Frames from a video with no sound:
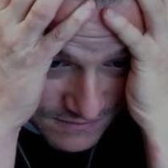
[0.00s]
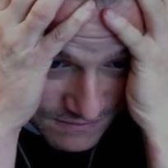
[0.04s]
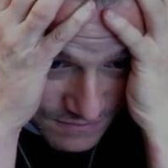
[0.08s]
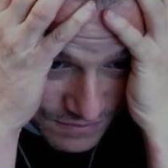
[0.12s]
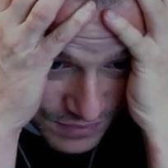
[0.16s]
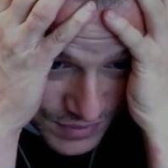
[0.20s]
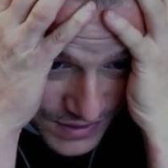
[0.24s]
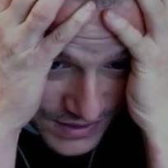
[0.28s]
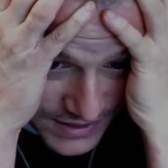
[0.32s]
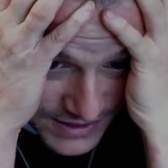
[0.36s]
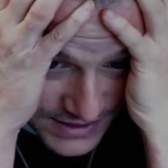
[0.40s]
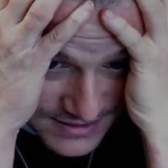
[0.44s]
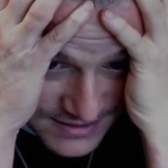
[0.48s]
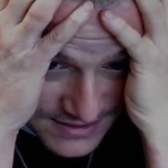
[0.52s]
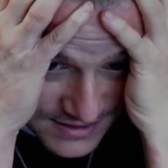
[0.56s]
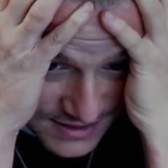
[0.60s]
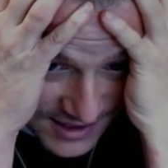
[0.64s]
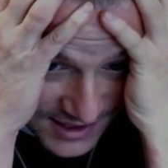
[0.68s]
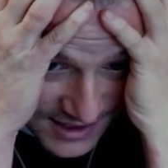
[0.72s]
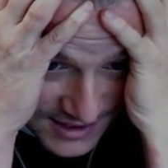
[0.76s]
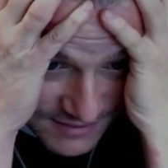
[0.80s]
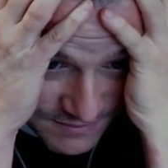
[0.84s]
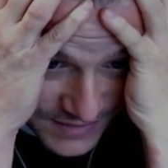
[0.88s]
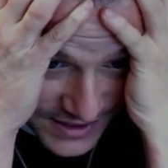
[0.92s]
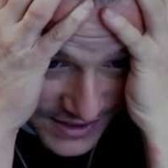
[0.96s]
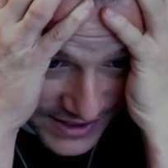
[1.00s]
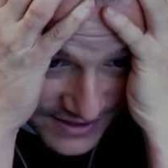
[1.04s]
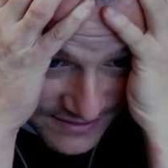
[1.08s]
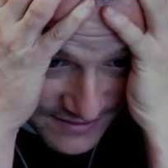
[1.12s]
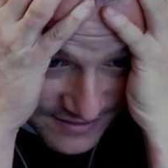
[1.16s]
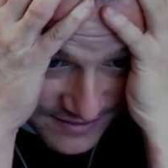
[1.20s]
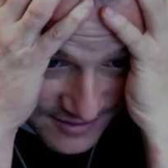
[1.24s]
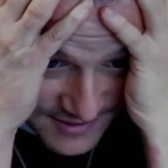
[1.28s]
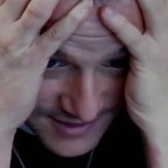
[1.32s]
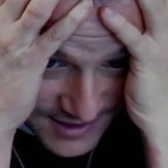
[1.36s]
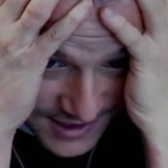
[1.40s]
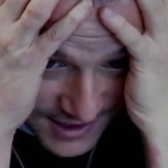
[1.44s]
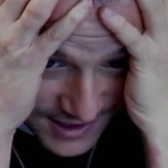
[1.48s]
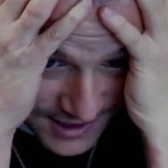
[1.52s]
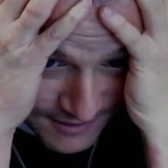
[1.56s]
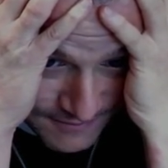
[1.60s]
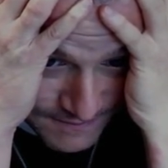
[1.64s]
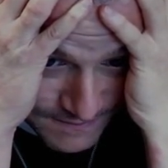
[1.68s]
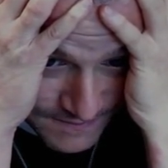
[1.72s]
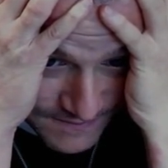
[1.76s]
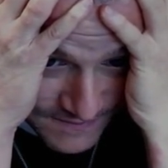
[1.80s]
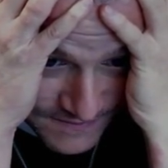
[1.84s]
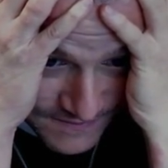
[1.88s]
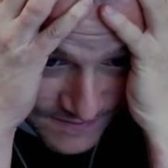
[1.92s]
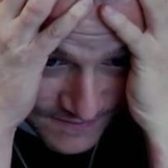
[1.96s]
Please, God, make it stop.
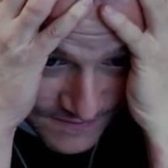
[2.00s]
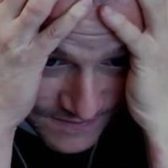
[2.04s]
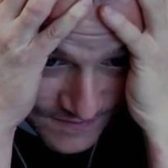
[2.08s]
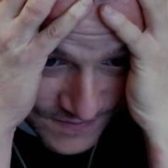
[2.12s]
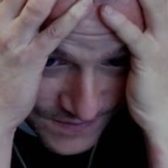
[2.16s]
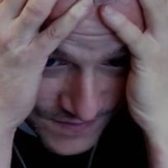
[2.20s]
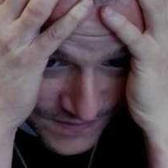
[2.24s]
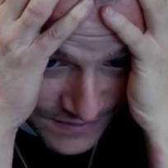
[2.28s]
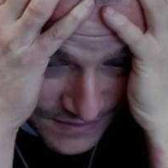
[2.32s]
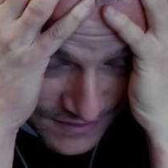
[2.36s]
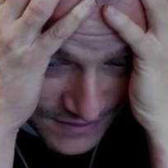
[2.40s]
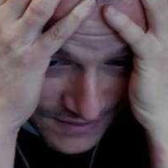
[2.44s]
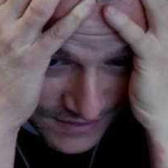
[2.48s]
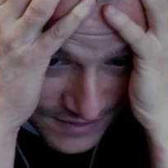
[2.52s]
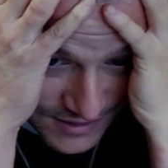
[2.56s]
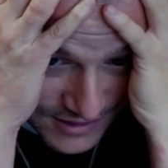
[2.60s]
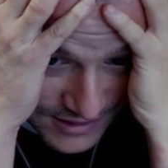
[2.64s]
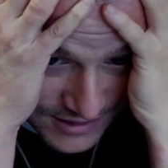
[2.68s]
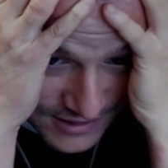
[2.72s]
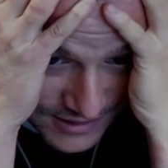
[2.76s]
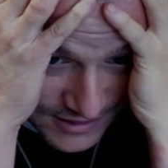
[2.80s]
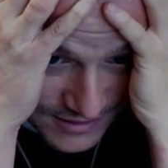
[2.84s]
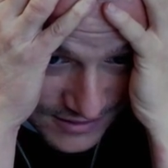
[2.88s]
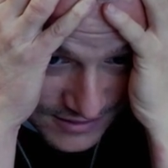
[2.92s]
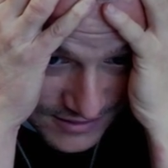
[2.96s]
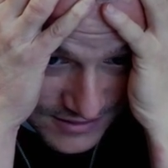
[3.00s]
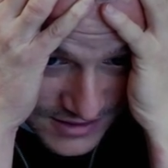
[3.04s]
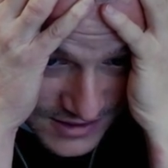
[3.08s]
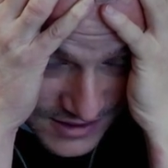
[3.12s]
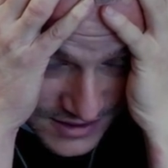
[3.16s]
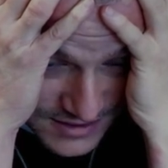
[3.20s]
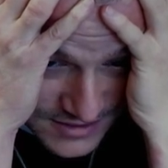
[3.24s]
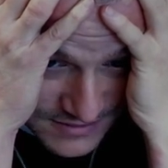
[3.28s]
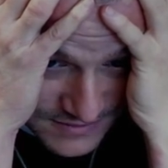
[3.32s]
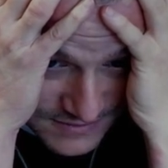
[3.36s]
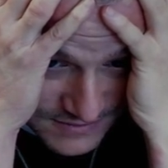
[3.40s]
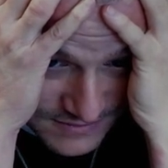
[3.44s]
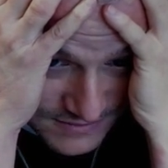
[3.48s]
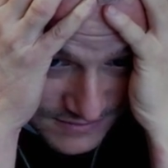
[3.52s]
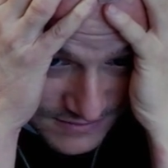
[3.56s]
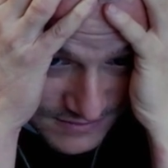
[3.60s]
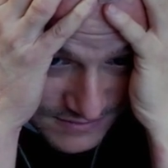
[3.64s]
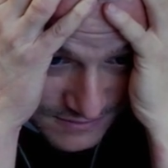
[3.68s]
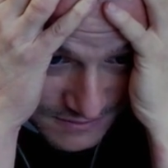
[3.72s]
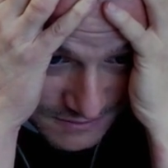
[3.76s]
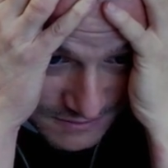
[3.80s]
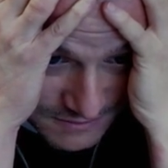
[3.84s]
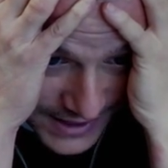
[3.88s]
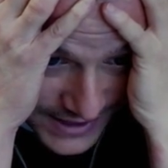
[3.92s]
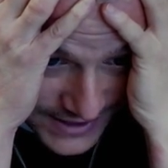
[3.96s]
Just
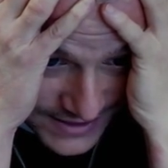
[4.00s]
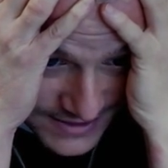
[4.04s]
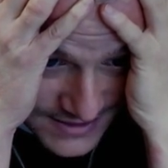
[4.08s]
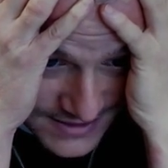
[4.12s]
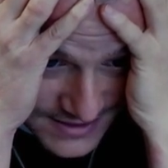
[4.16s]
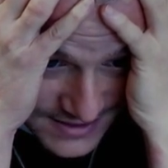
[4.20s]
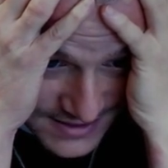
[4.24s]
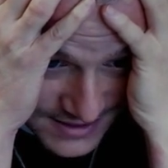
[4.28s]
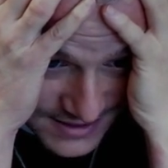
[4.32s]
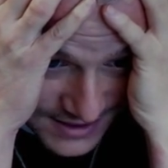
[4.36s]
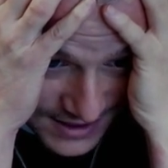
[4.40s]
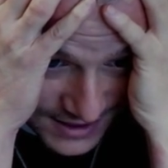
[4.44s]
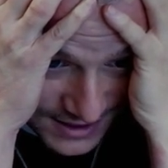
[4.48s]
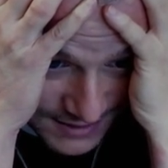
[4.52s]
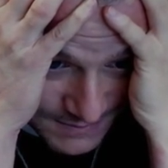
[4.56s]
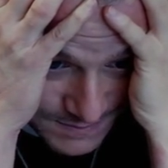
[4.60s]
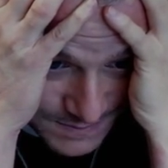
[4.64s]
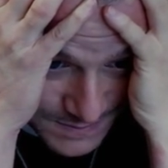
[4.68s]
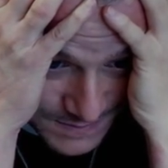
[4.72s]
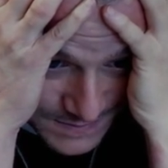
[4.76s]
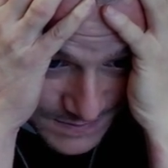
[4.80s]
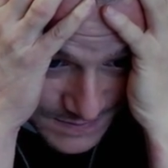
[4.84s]
make it stop.